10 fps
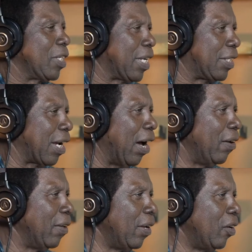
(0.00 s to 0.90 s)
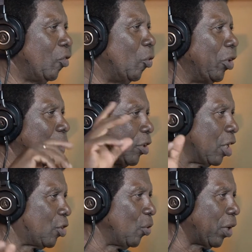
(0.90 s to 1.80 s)
with his guitar doing the
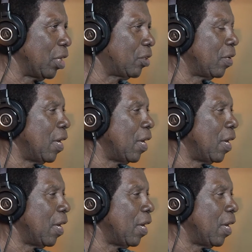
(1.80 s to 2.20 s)
hotel circuits.